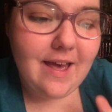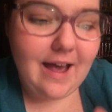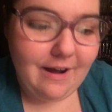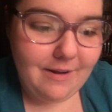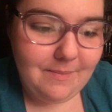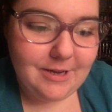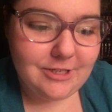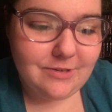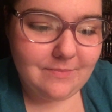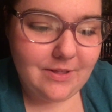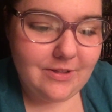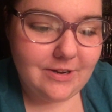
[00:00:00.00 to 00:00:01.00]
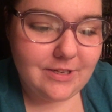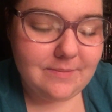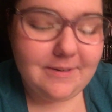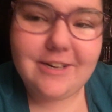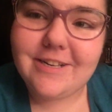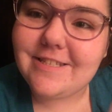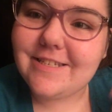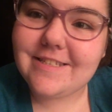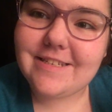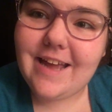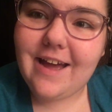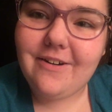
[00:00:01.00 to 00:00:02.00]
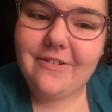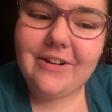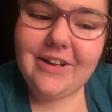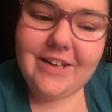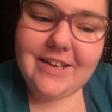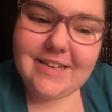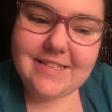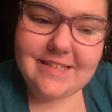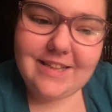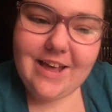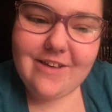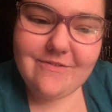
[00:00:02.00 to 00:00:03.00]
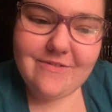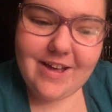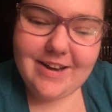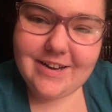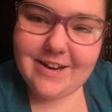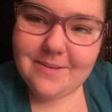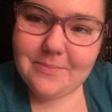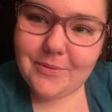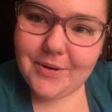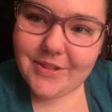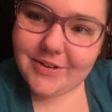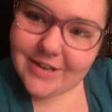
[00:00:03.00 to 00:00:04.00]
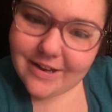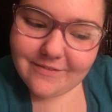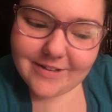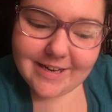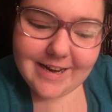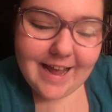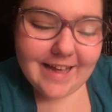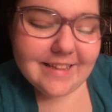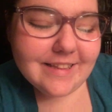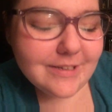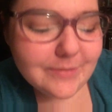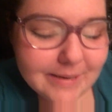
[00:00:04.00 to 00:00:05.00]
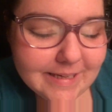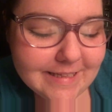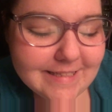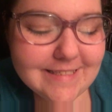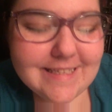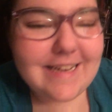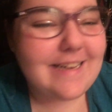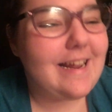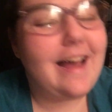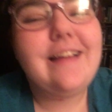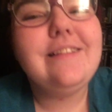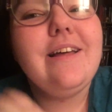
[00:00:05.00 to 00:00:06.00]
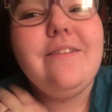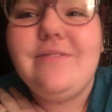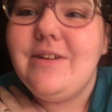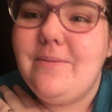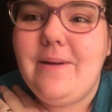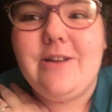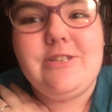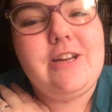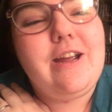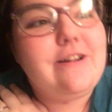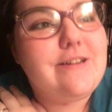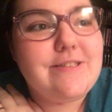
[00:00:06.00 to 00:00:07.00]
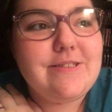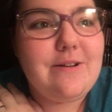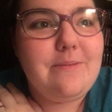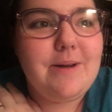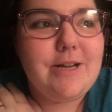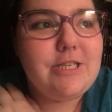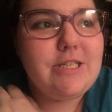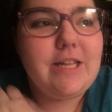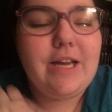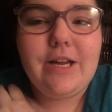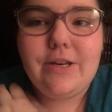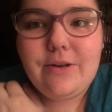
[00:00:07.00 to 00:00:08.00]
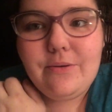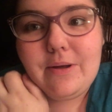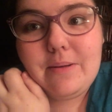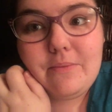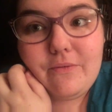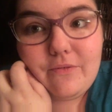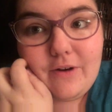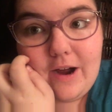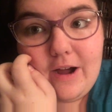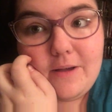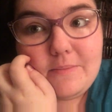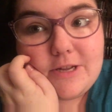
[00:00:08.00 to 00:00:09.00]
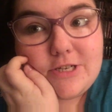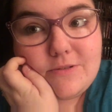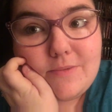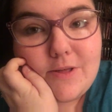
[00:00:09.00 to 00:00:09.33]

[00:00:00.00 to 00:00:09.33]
How I Met Your Mother experiences and how his life ended up with David and the twins. And I love Neil Patrick Harris so much, and like I knew him before How I Met Your